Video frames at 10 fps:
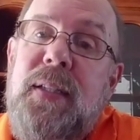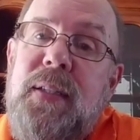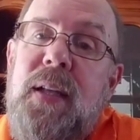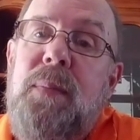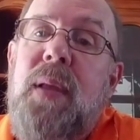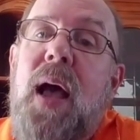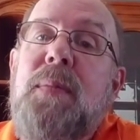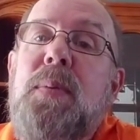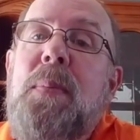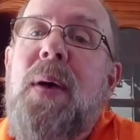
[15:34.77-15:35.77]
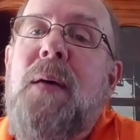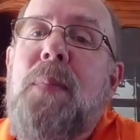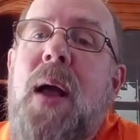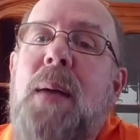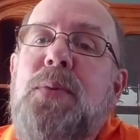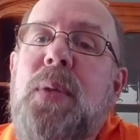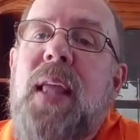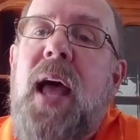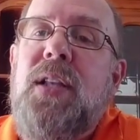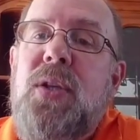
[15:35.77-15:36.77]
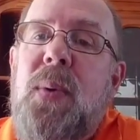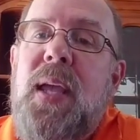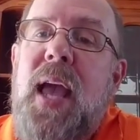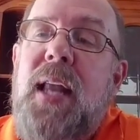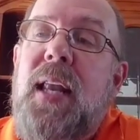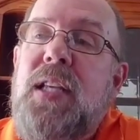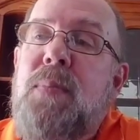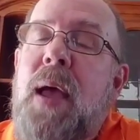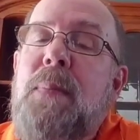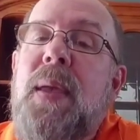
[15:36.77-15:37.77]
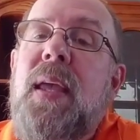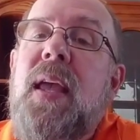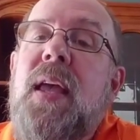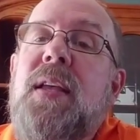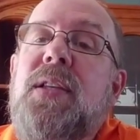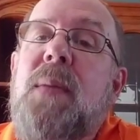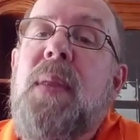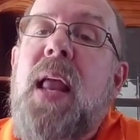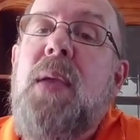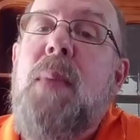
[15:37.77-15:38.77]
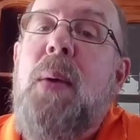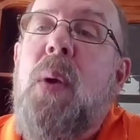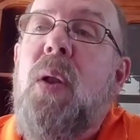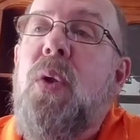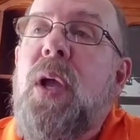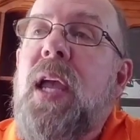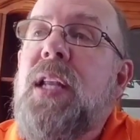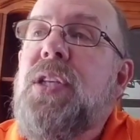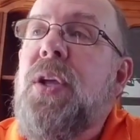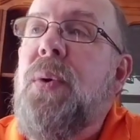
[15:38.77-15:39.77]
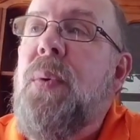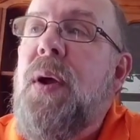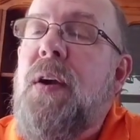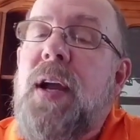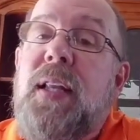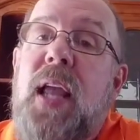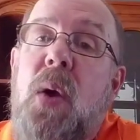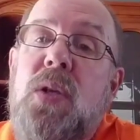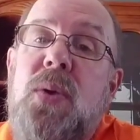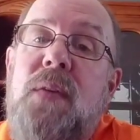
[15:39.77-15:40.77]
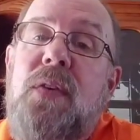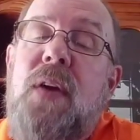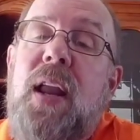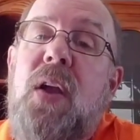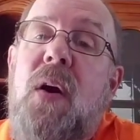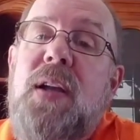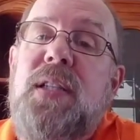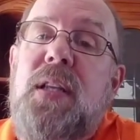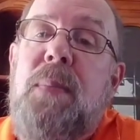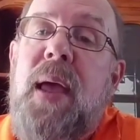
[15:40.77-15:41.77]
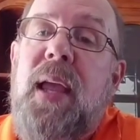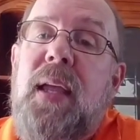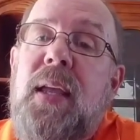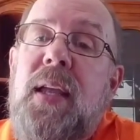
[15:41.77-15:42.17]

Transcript: Sometimes people have problems with that. So again, this might be something that you might want to look into. All right, they also have credit cards at the bank.